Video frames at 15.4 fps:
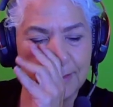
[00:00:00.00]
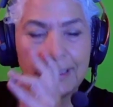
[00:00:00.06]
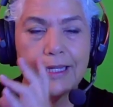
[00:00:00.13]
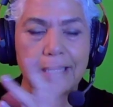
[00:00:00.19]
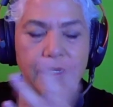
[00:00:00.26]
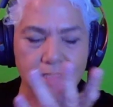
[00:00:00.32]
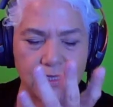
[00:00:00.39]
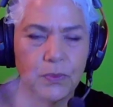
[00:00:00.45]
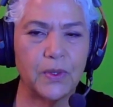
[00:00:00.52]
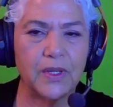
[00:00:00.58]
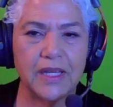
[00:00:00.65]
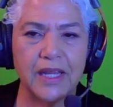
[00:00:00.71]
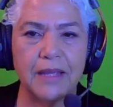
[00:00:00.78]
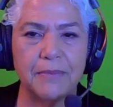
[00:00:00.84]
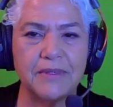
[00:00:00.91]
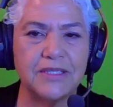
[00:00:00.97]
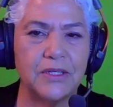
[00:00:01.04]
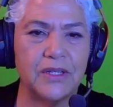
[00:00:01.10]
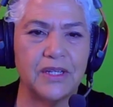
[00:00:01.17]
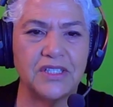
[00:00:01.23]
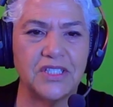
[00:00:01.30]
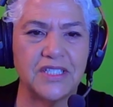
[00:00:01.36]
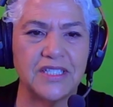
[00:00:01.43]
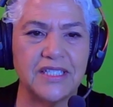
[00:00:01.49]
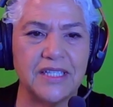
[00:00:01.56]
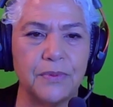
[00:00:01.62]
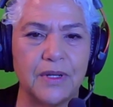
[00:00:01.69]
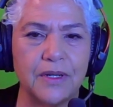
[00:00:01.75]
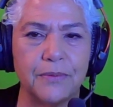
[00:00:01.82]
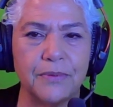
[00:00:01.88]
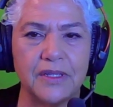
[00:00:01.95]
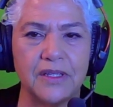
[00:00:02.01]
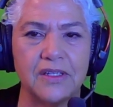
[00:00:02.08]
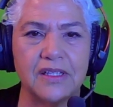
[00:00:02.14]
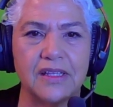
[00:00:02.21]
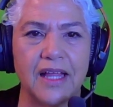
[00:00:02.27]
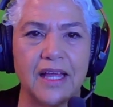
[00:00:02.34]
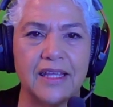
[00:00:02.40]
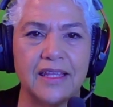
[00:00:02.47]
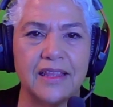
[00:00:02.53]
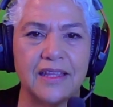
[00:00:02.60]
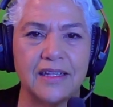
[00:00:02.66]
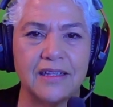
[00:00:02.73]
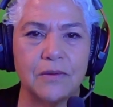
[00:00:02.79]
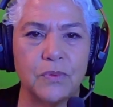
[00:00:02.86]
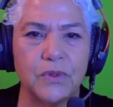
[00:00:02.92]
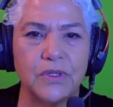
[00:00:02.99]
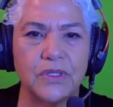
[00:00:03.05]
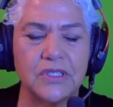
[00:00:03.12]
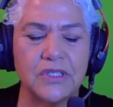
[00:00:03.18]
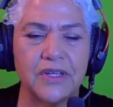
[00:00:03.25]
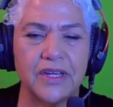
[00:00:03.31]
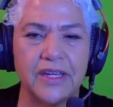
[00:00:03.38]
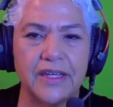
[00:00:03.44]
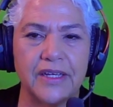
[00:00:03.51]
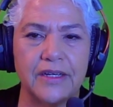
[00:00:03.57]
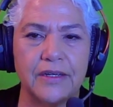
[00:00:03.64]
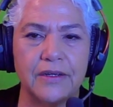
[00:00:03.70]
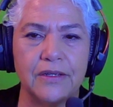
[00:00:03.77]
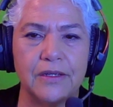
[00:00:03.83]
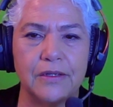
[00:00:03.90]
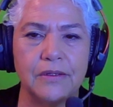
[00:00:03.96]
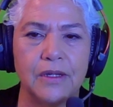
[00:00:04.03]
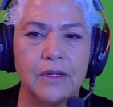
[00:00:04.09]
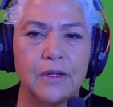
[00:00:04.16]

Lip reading: here's one game so you can just see what it would look like, that the words are here, you